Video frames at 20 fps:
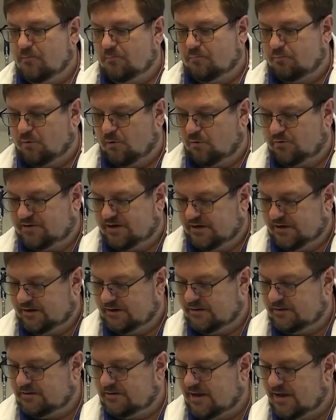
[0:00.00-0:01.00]

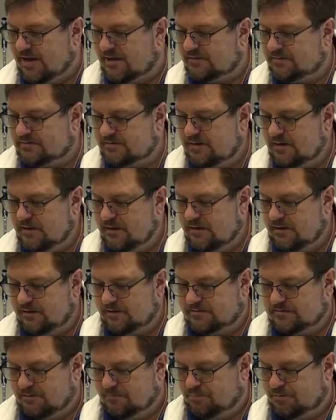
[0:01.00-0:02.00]
Protein test
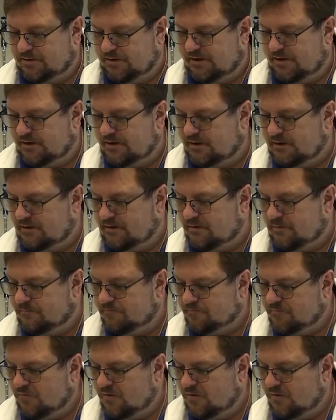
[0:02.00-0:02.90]
is completed